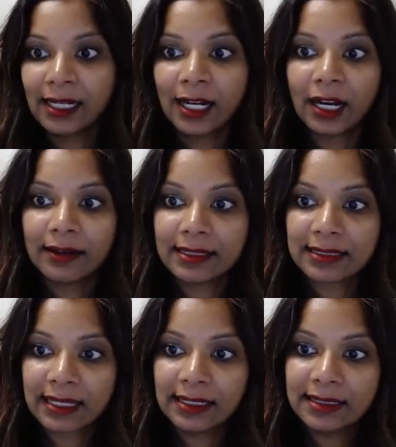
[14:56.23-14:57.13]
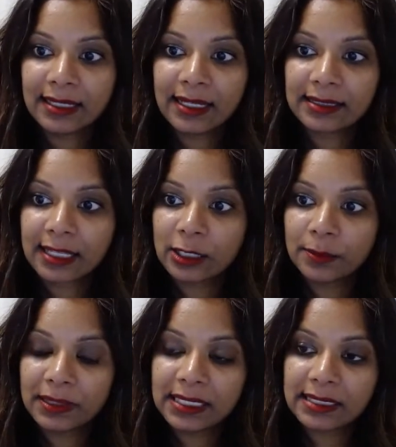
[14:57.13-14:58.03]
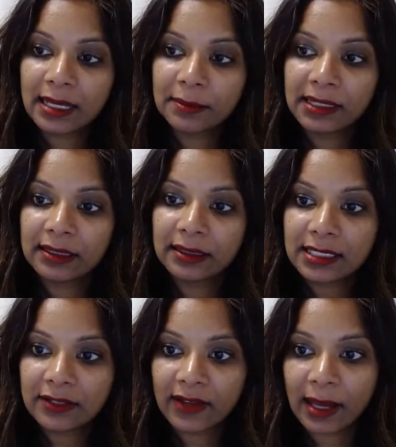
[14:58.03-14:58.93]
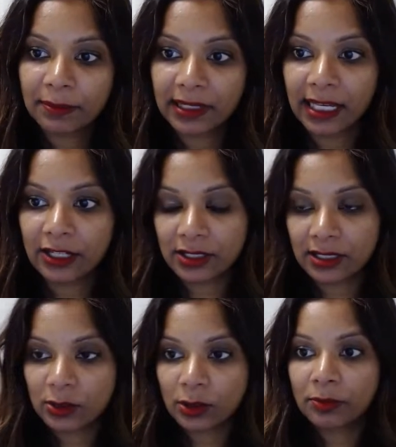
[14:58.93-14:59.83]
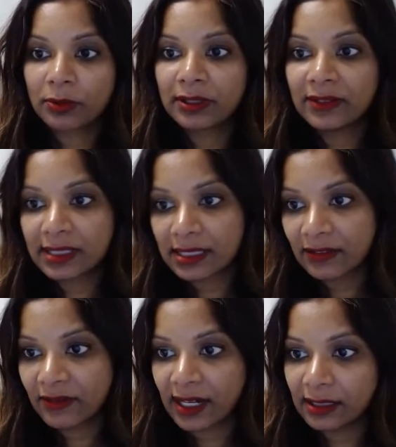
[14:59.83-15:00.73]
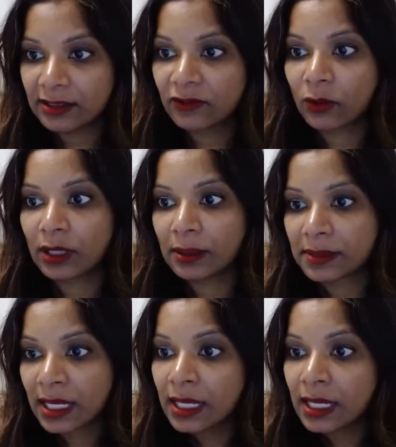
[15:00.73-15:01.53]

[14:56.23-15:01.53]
right, Saeed says, can you please tell me the list of applications or previously filed forms